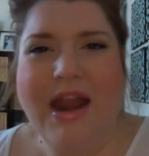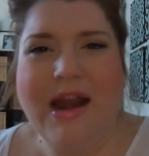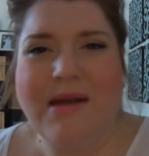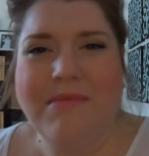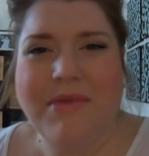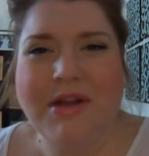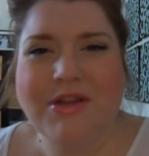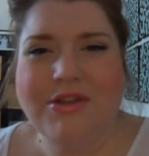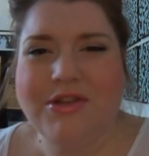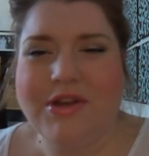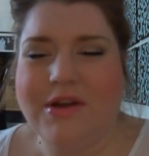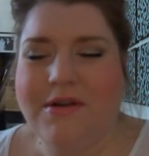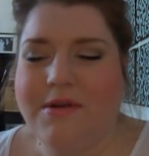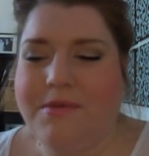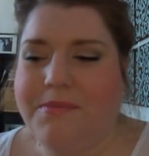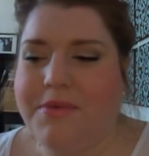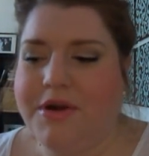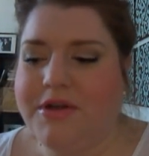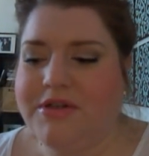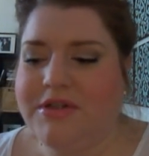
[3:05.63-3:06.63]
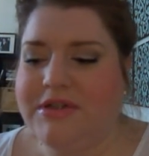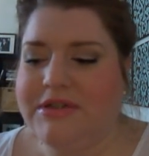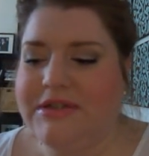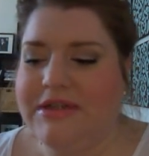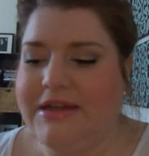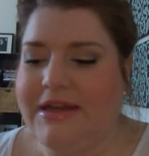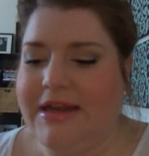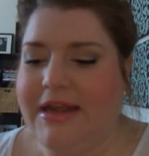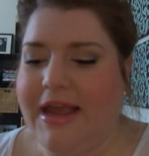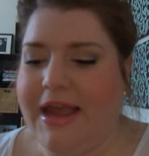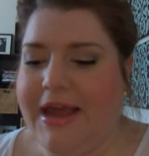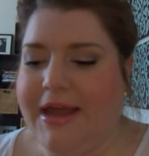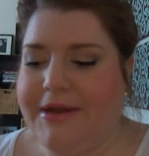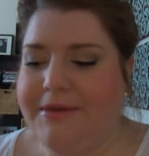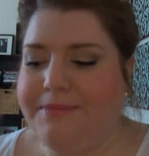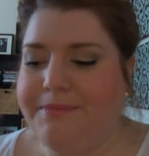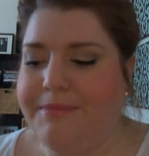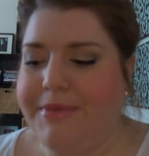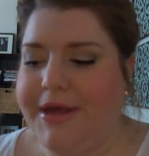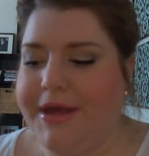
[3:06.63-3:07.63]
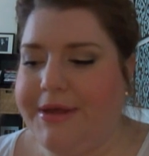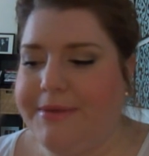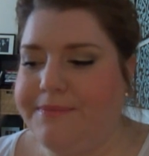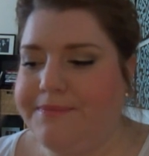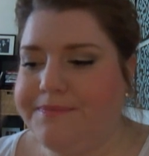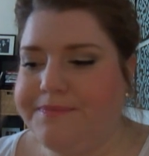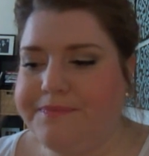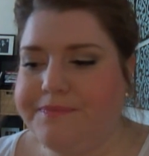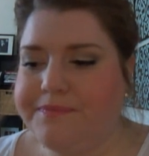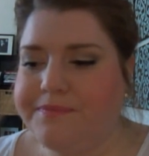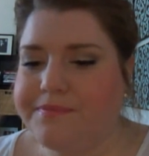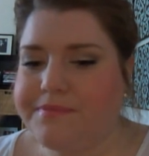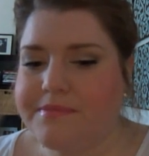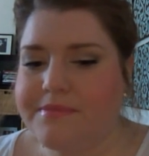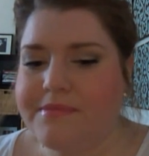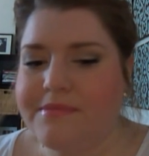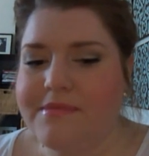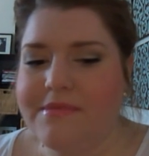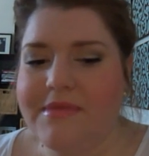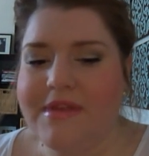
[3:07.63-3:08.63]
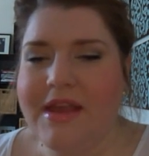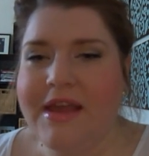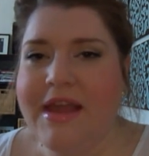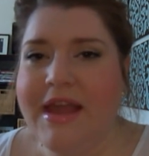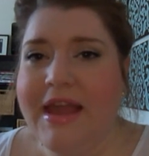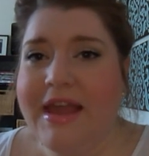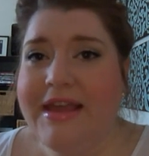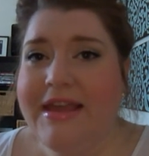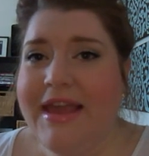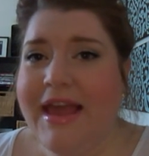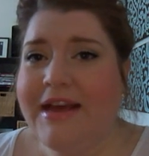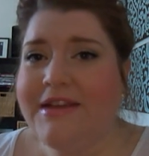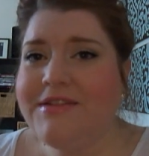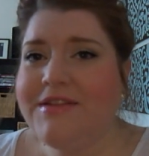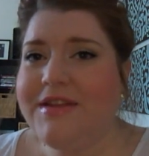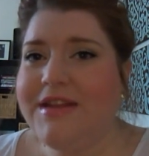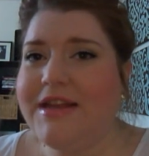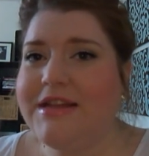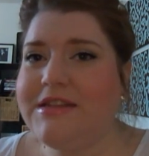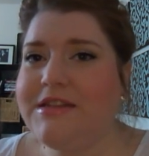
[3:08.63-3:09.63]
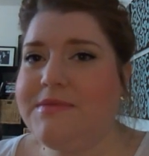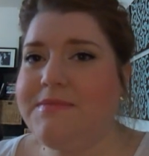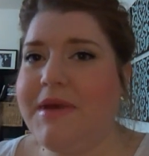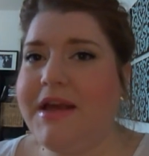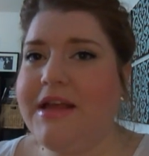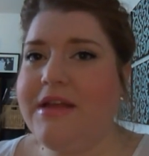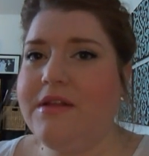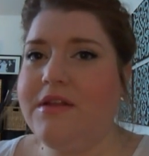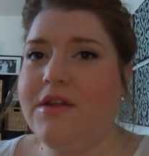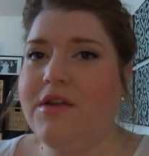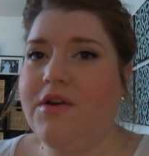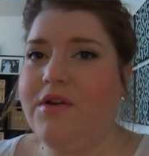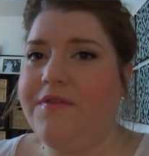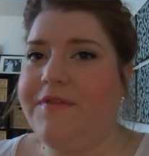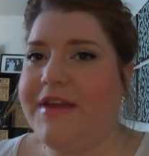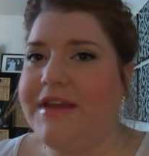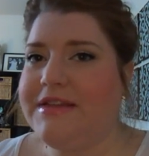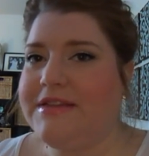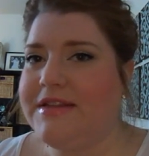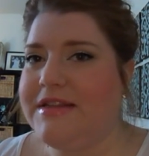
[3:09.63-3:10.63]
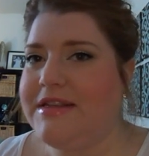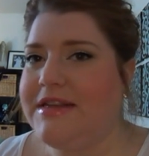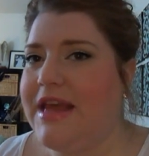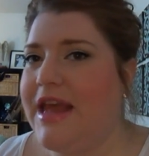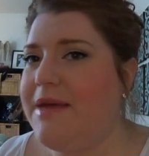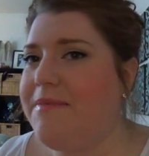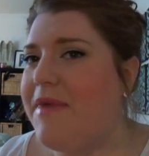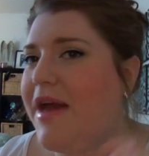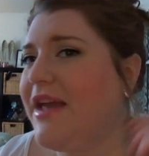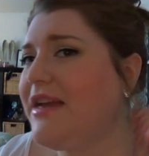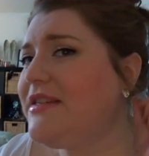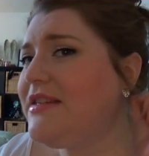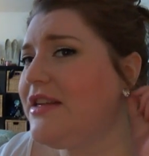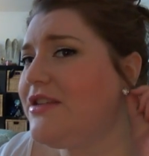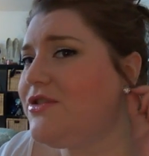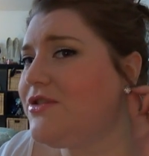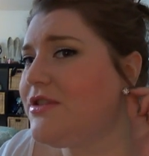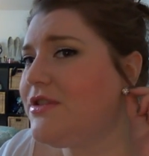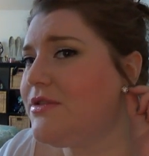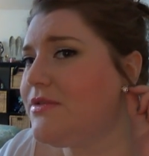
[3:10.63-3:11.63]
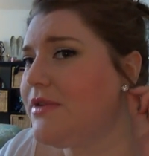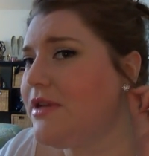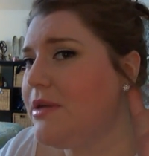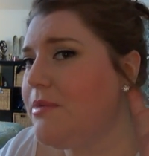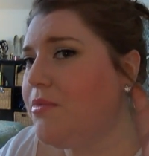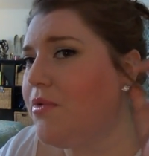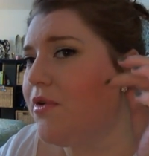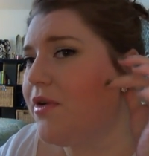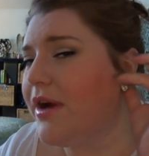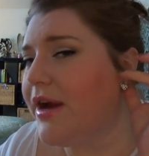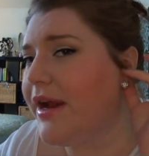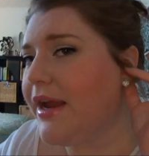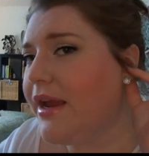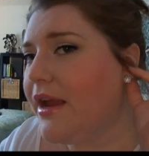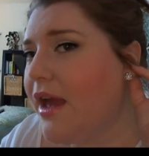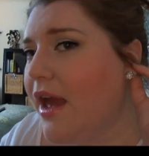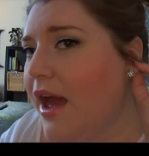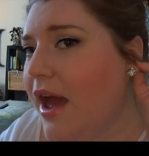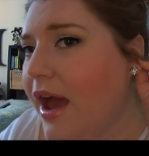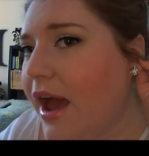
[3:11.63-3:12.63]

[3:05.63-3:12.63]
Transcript: I'm not sure I would purchase it again, but yeah, so that's my little face of the day. My accessories are really boring.